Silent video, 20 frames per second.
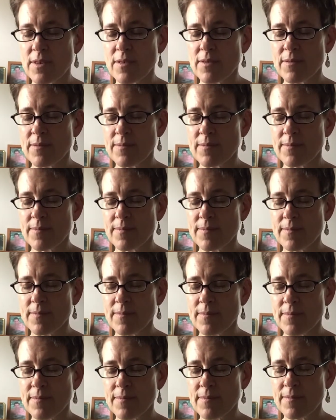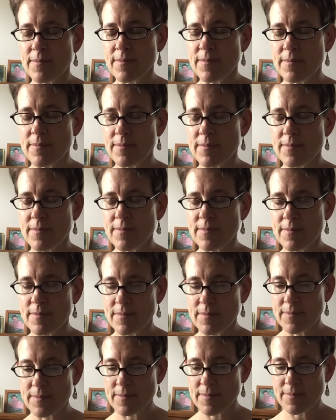
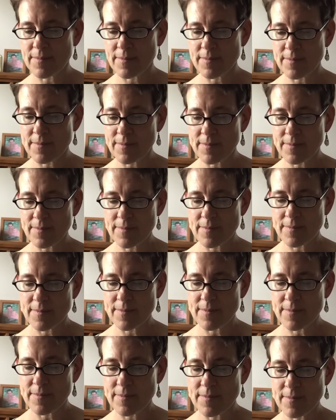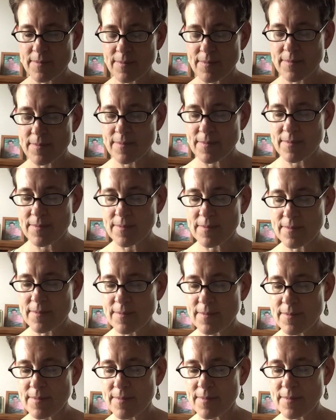
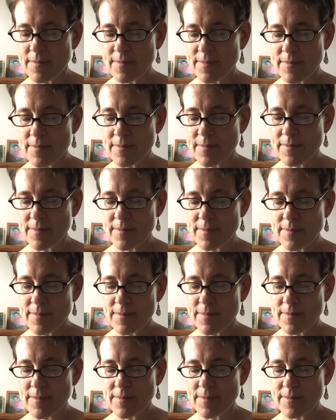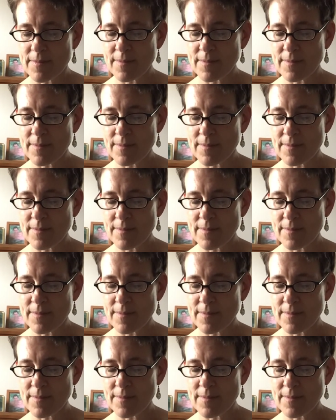(silence)